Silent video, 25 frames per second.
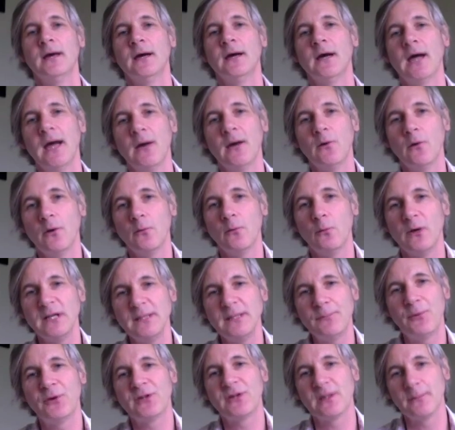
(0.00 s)
uh, when
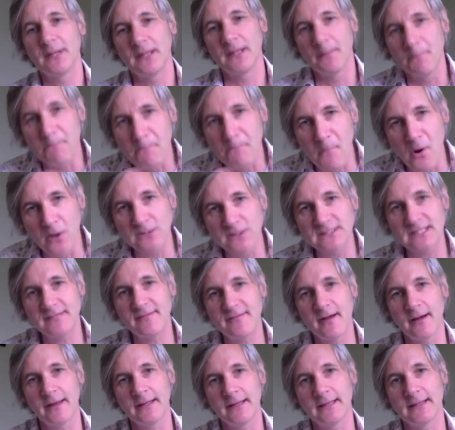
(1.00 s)
you put them in a
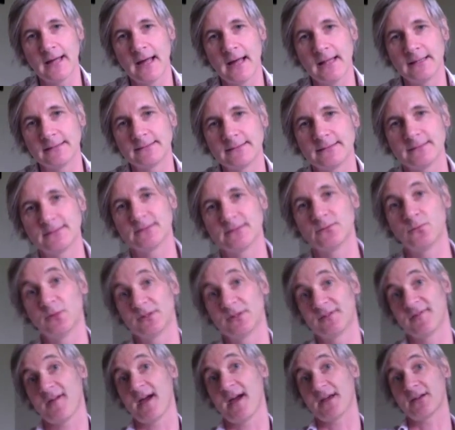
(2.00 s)
multivariate analysis,
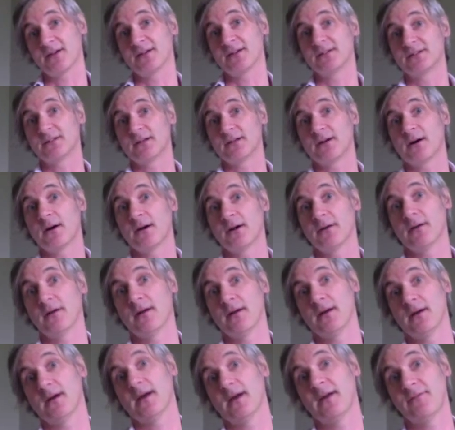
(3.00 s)
which factors are
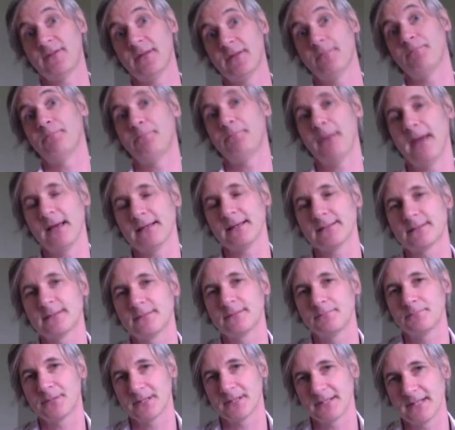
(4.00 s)
have the best
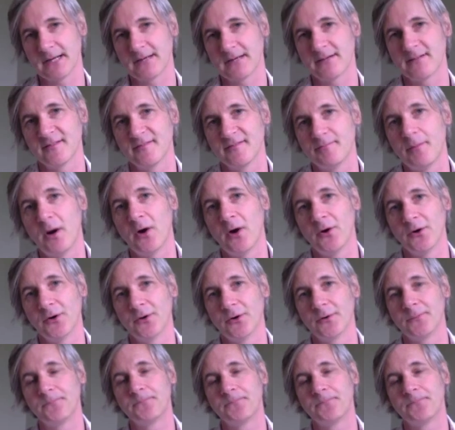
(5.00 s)
predictive power?